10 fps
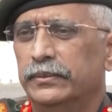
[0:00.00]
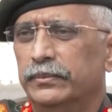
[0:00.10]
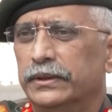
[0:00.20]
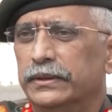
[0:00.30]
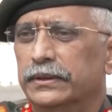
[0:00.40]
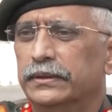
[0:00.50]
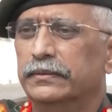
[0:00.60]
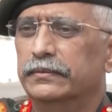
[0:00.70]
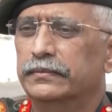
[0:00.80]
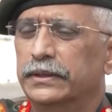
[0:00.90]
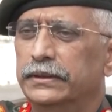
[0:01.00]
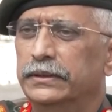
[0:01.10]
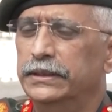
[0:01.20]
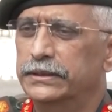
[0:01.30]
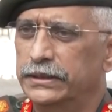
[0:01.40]
But when
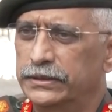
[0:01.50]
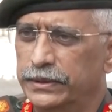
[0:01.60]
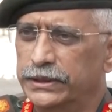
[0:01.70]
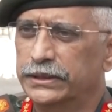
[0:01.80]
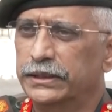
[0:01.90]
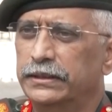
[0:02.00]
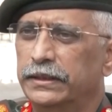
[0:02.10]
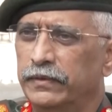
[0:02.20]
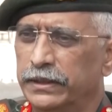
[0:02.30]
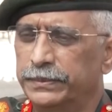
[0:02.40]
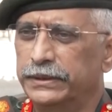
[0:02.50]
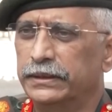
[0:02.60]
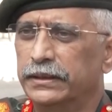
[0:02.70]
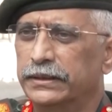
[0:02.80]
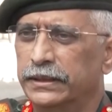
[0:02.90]
this situation had developed
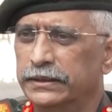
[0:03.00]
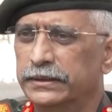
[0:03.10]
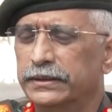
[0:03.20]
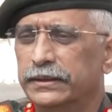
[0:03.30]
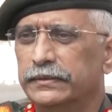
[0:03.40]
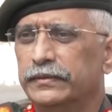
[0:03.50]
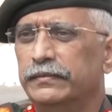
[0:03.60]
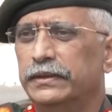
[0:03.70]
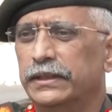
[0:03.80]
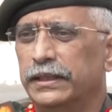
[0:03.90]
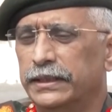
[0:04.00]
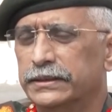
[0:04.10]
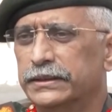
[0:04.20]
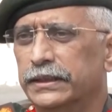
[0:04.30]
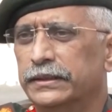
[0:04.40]
in Ladakh, and when we
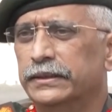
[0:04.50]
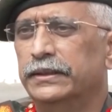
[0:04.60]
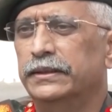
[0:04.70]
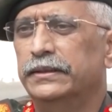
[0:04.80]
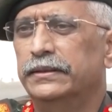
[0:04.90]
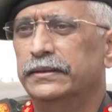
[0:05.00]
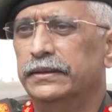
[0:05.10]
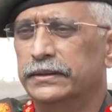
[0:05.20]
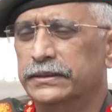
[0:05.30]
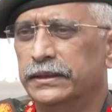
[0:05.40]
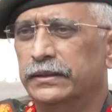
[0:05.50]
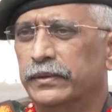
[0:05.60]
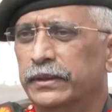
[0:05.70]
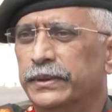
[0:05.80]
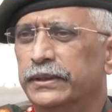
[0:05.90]
realized that there is a
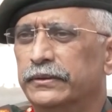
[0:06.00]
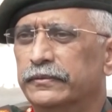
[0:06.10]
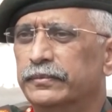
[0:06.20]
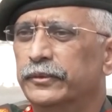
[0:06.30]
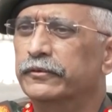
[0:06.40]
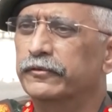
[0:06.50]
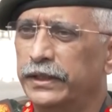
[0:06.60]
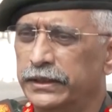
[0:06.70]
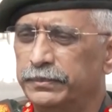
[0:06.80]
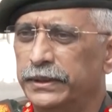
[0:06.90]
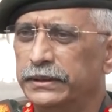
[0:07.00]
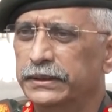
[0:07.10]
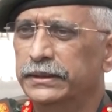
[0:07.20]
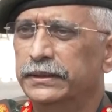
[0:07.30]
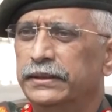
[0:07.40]
requirement of more
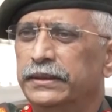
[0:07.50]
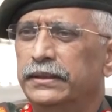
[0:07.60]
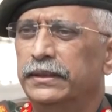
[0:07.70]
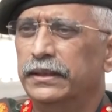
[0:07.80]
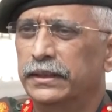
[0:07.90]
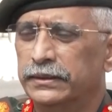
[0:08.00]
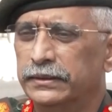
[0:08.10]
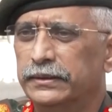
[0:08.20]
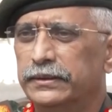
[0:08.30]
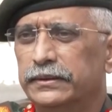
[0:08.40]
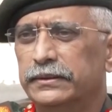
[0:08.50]
firepower, and